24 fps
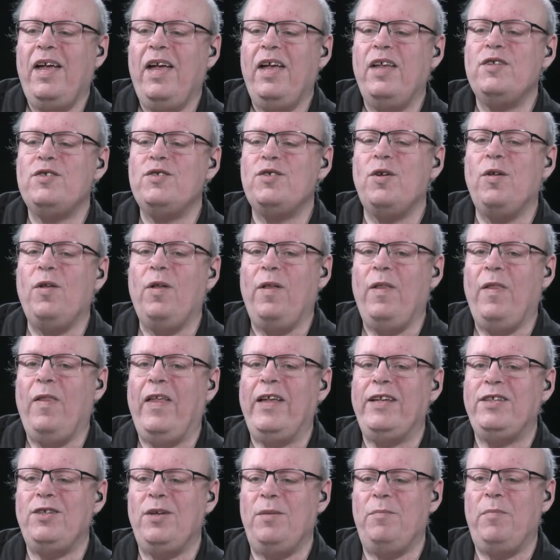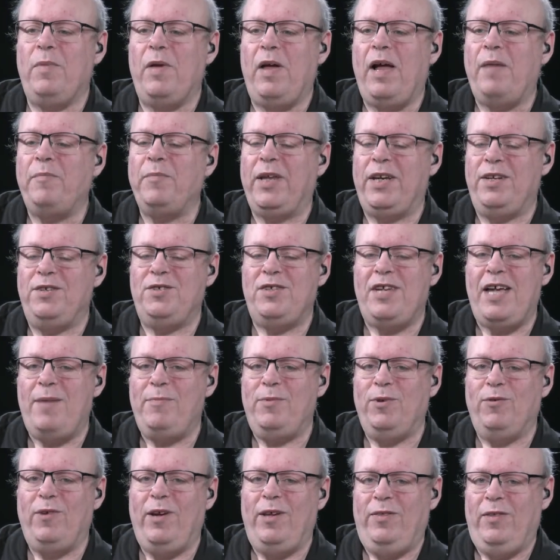So I'm going to stop
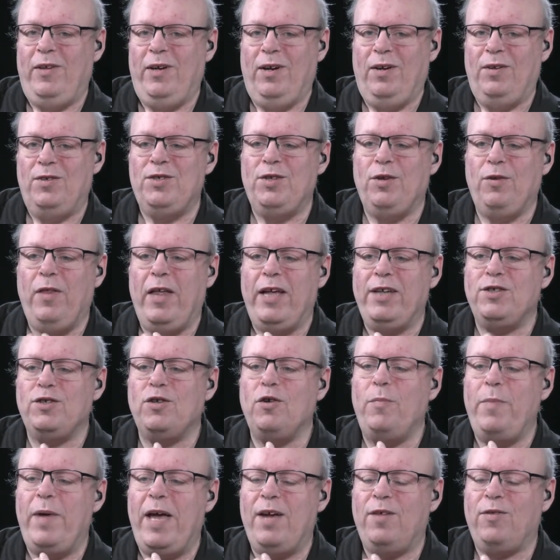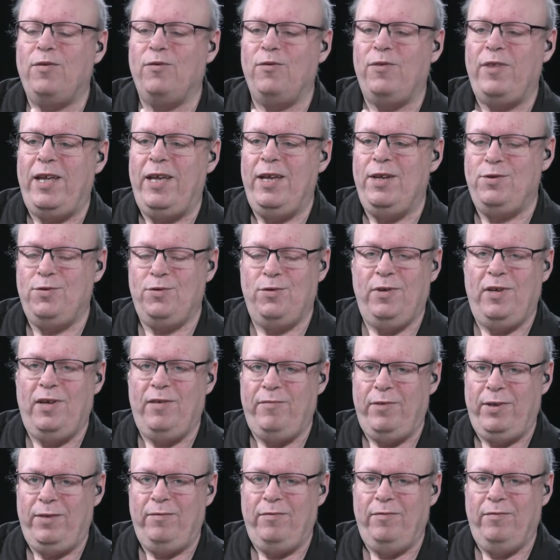you right there. So let's go back through the history
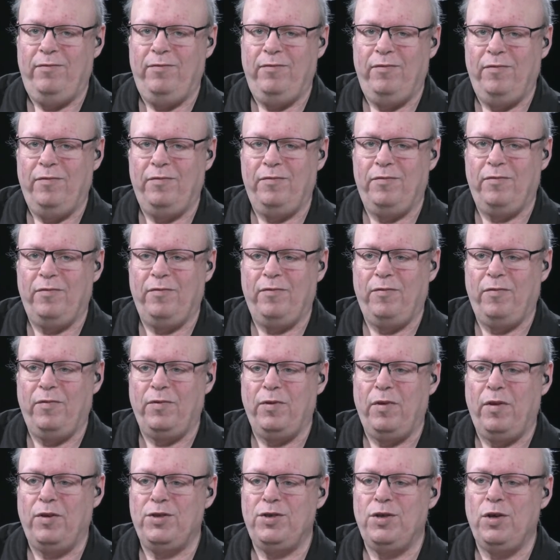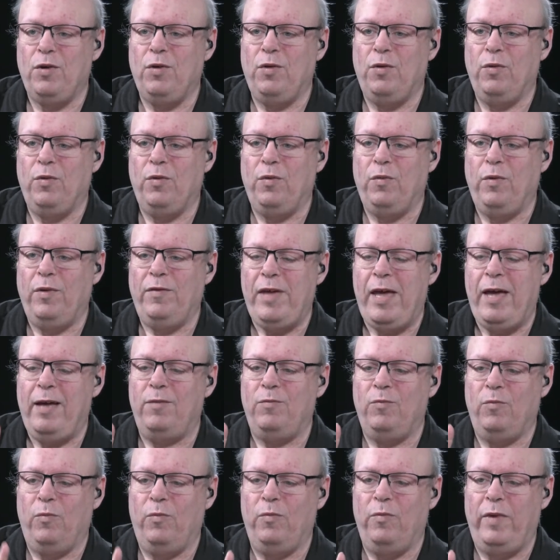of it. So we
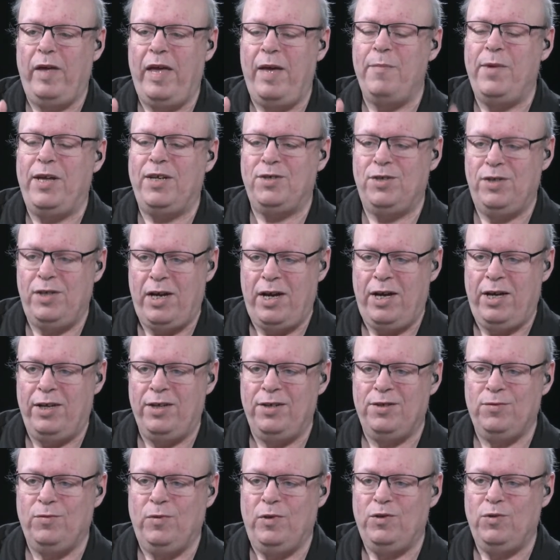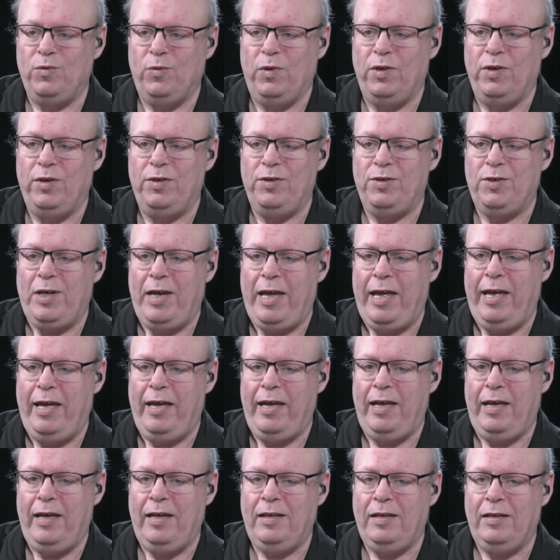had MS-DOS, which was
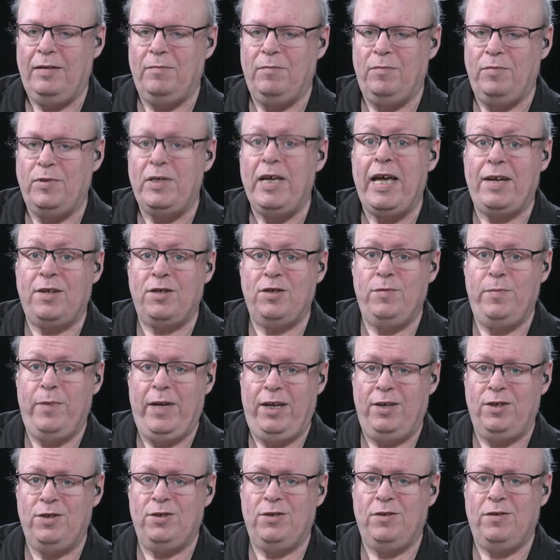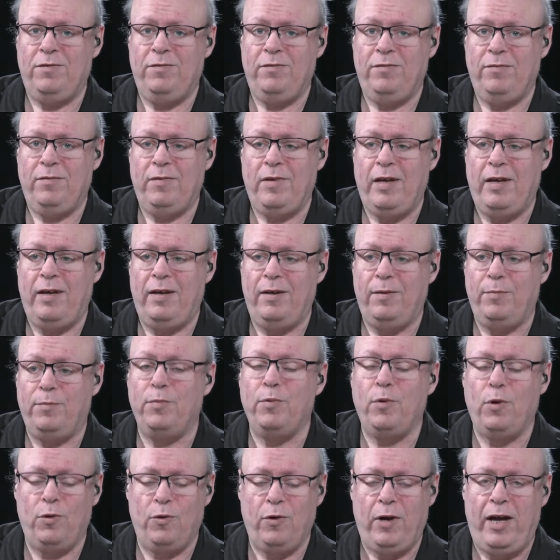a text-based
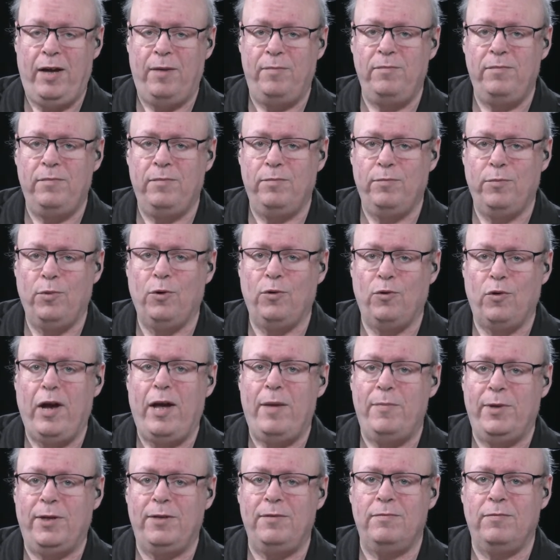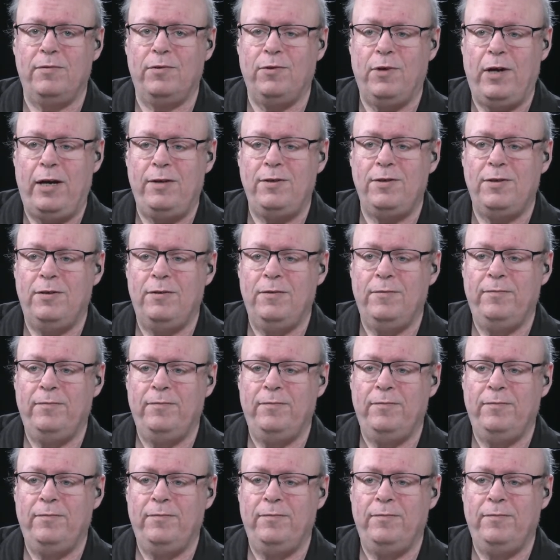programming, correct?